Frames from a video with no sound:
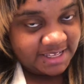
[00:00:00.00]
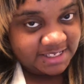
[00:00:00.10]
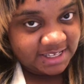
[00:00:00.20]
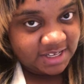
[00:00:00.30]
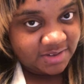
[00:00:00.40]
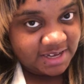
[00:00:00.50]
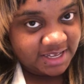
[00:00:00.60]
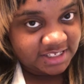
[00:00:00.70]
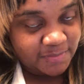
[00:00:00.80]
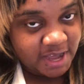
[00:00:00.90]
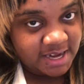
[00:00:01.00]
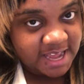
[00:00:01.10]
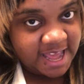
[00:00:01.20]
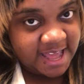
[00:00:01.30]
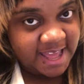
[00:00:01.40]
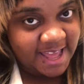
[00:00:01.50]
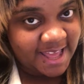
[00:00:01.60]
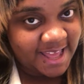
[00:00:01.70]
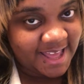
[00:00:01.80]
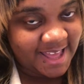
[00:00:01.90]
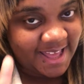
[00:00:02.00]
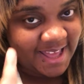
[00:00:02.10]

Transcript: See you next Monday.